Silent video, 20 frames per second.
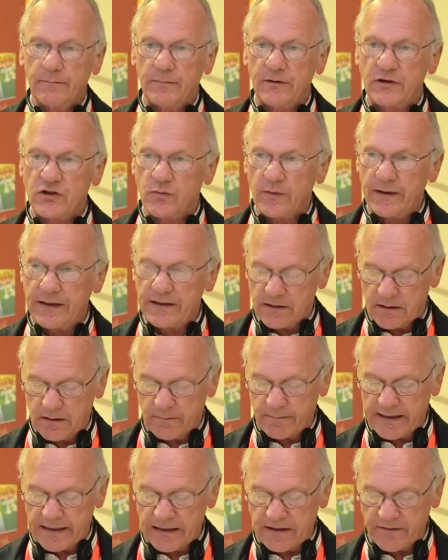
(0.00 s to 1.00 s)
between the
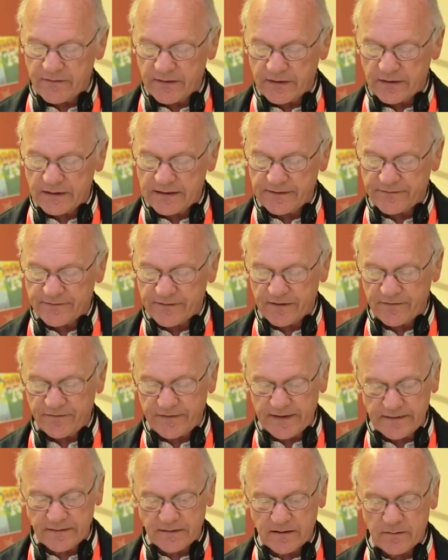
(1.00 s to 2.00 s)
many different
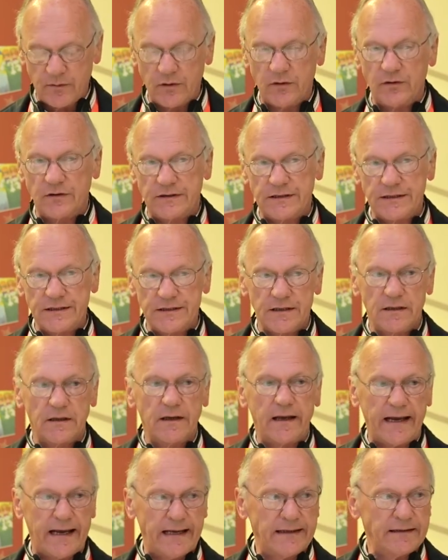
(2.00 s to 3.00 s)
faith communities
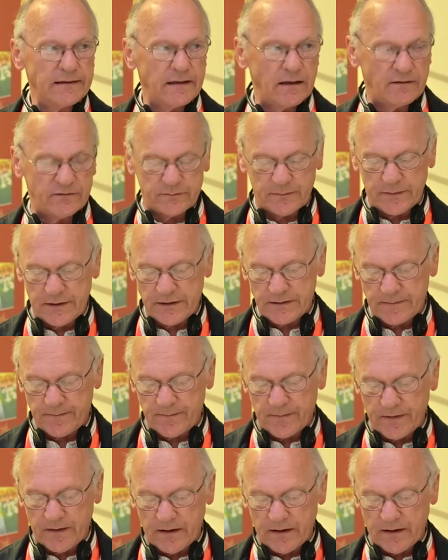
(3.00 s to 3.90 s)
and government,